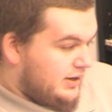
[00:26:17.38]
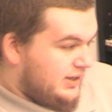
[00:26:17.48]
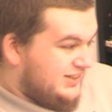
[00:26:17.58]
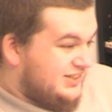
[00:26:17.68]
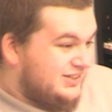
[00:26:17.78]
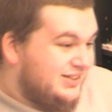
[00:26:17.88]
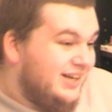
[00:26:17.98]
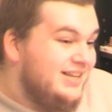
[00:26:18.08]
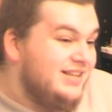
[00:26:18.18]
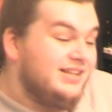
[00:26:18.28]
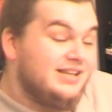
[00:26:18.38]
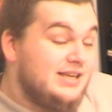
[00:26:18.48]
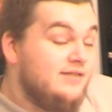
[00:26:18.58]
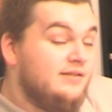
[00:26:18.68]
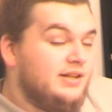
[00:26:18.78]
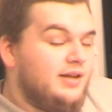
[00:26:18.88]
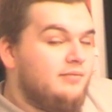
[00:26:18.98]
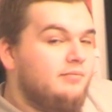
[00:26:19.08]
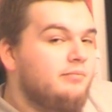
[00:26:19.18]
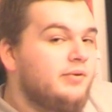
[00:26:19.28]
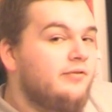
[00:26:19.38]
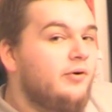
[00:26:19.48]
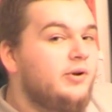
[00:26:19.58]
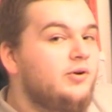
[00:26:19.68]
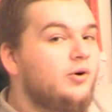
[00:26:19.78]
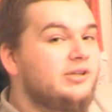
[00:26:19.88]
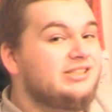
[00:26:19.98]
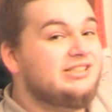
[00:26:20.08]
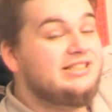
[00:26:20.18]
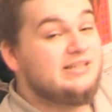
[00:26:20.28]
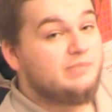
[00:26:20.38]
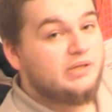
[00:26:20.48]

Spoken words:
is study in the evening before you go to sleep.